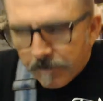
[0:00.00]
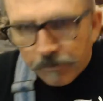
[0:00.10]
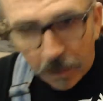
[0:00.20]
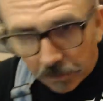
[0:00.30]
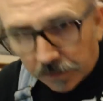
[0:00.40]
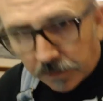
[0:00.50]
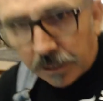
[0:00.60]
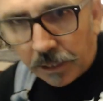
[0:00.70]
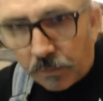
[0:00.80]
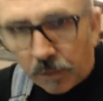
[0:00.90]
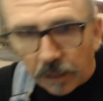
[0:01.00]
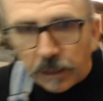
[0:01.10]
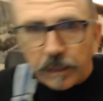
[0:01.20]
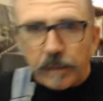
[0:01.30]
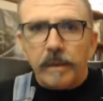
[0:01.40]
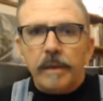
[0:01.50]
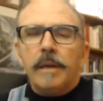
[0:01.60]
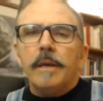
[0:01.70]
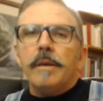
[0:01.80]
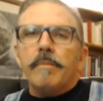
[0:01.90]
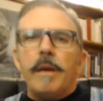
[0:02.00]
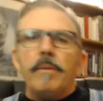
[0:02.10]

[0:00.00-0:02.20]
But I'll just tell you what I needed. Man,